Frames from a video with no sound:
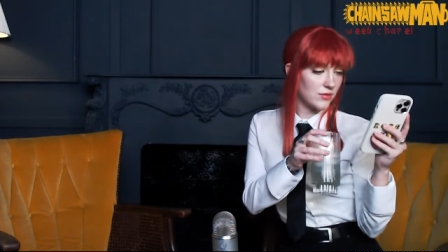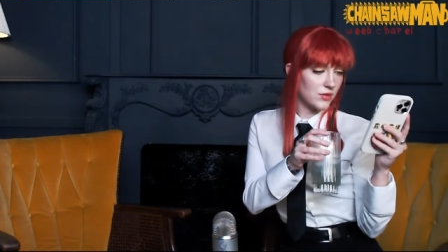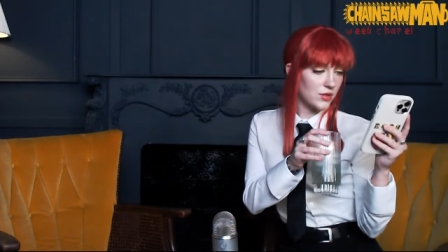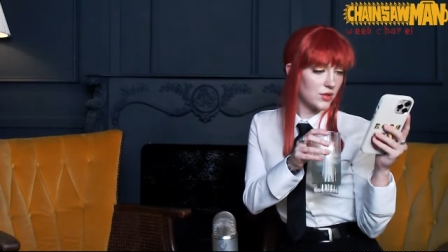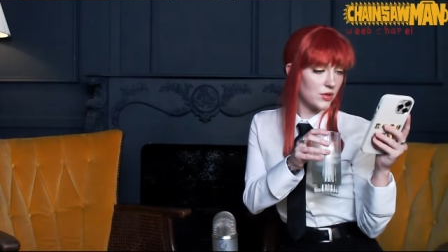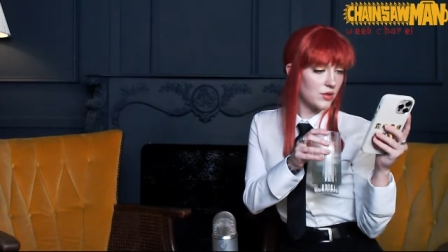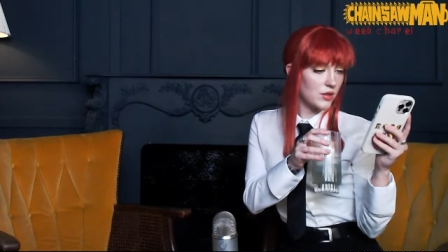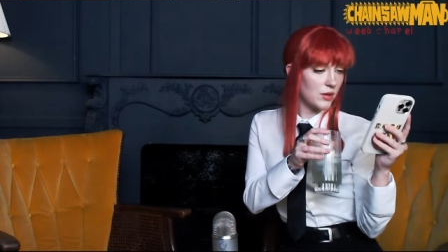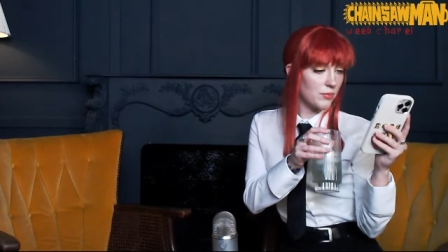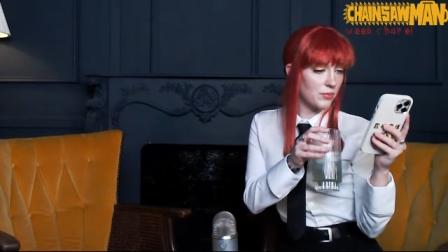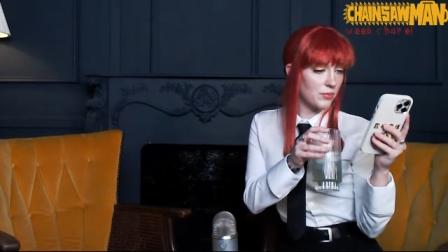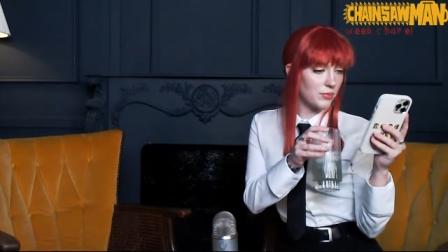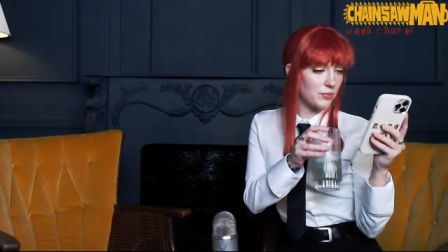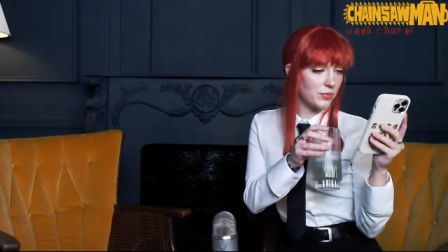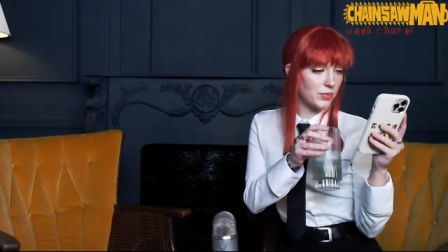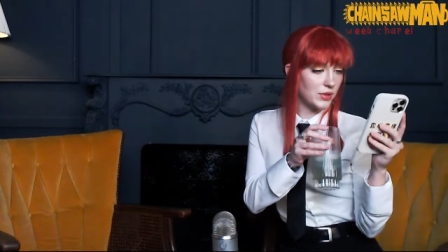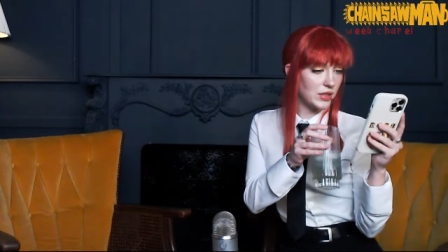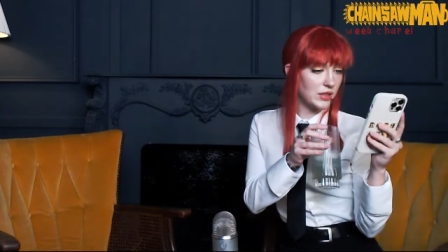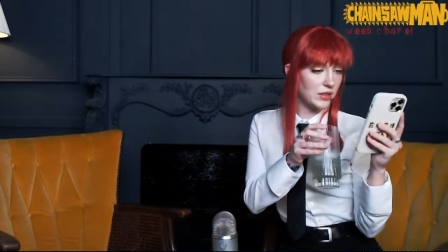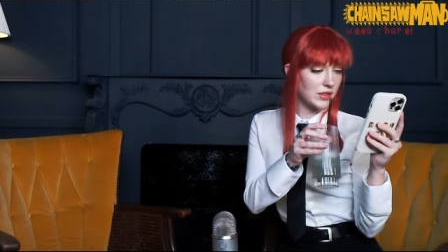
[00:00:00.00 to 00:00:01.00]
two
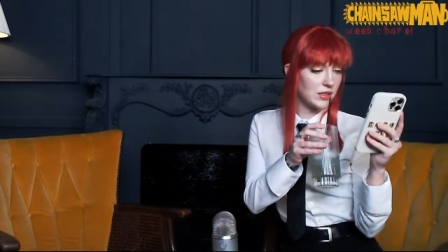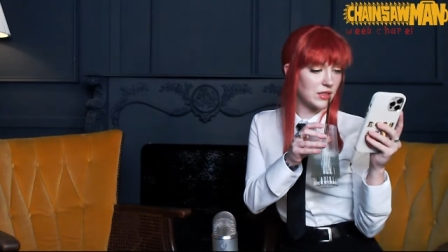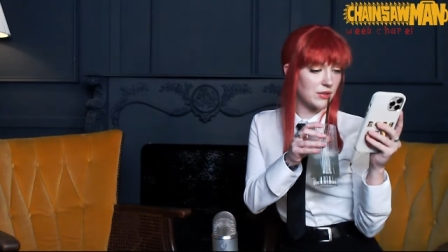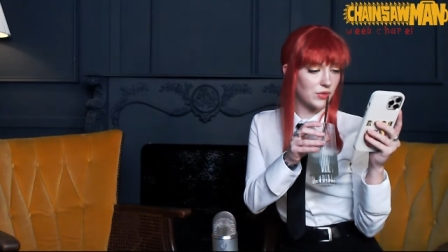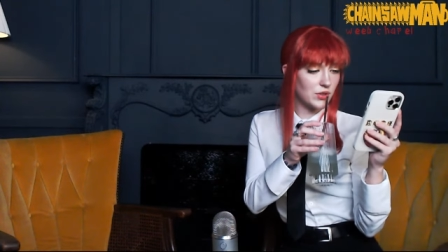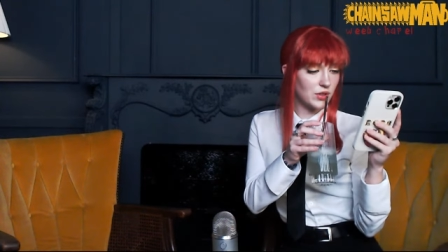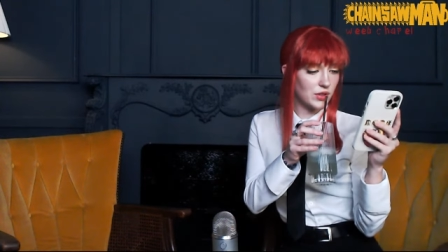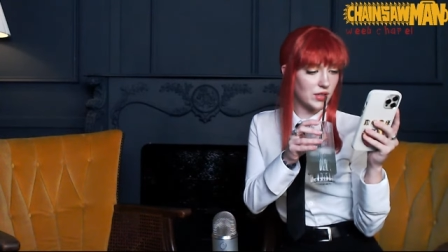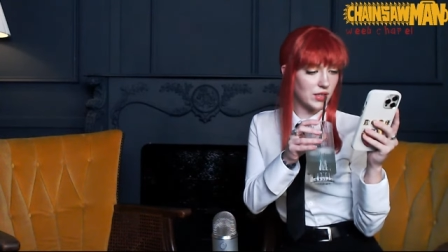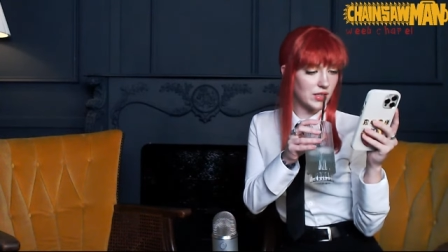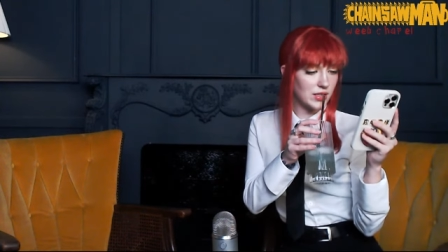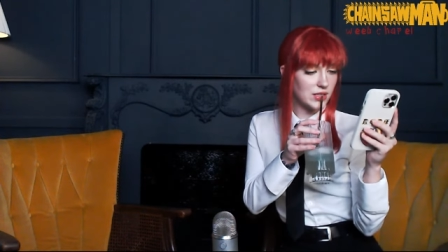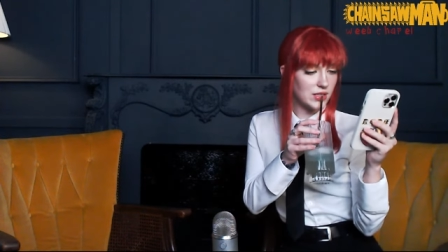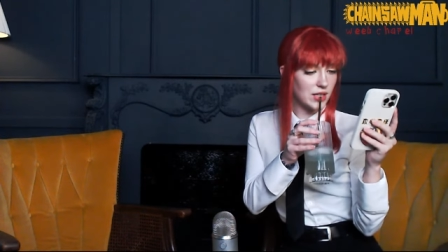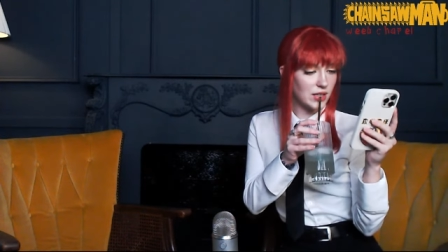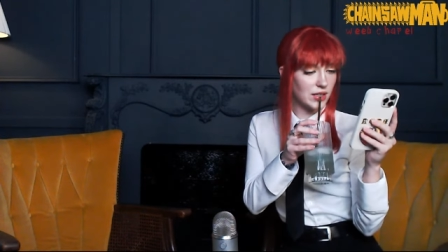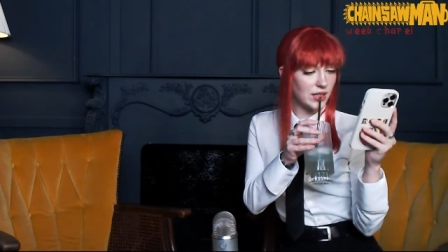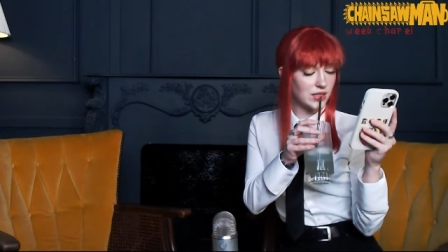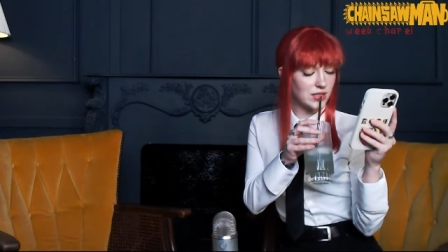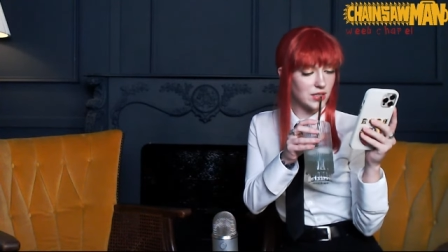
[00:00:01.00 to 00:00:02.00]
completely different things,
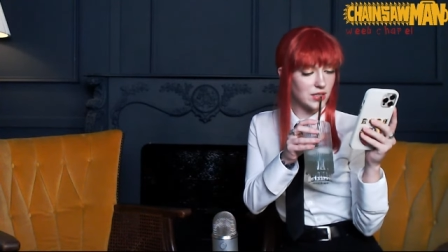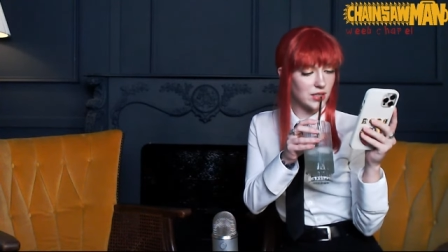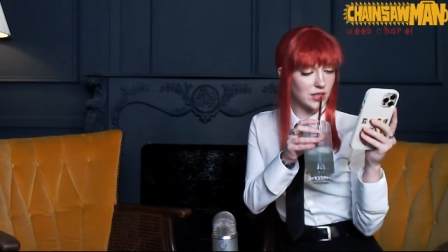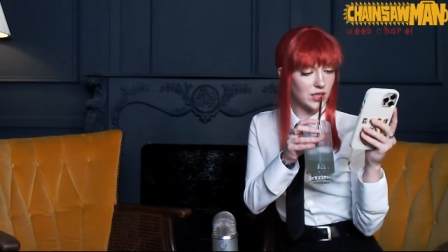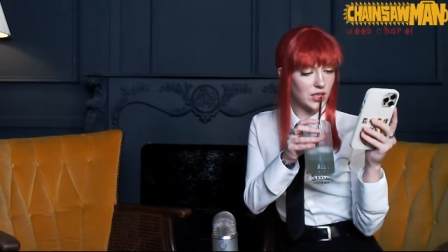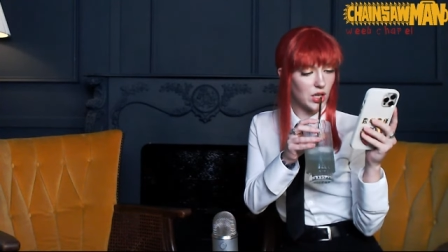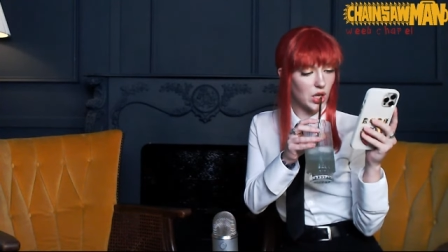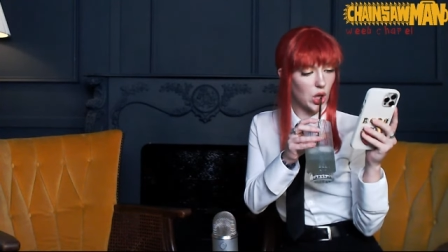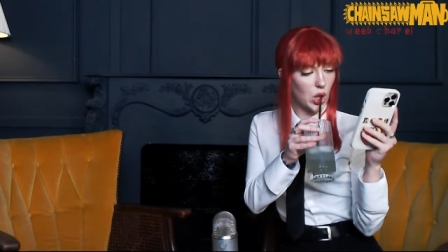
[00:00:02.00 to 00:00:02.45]
I'd like to think.